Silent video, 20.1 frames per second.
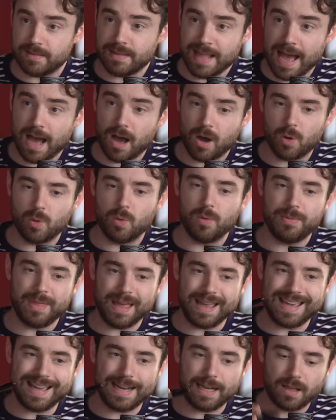now
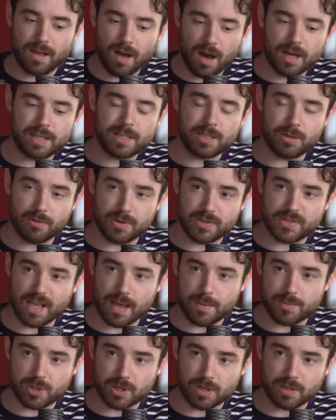they get a kinder
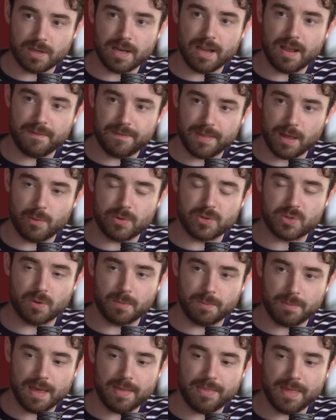reception if they were to
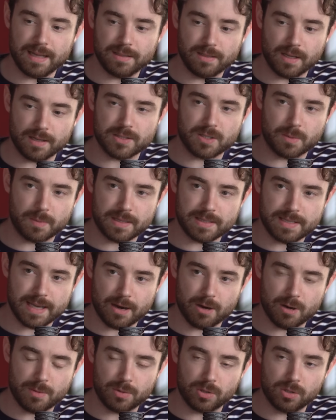admit they'd done something
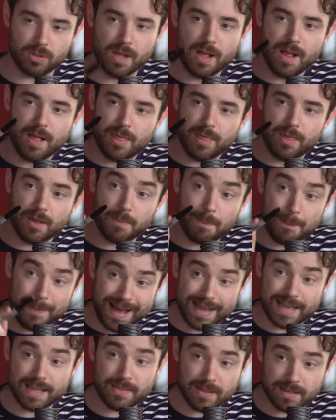terrible than
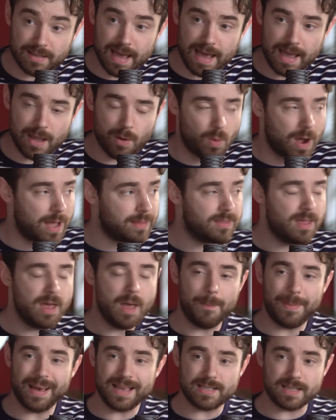back in the day when
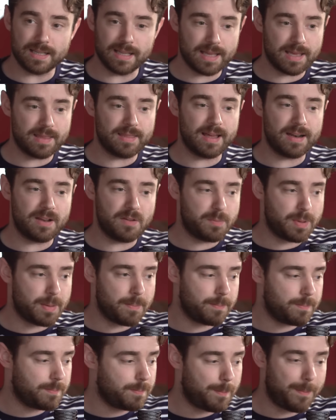basically they'd have
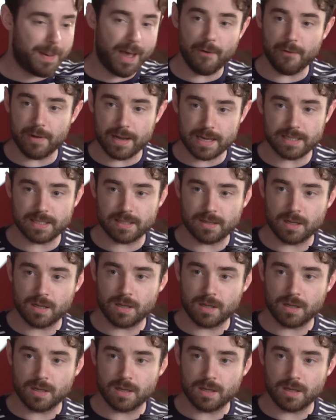been buried.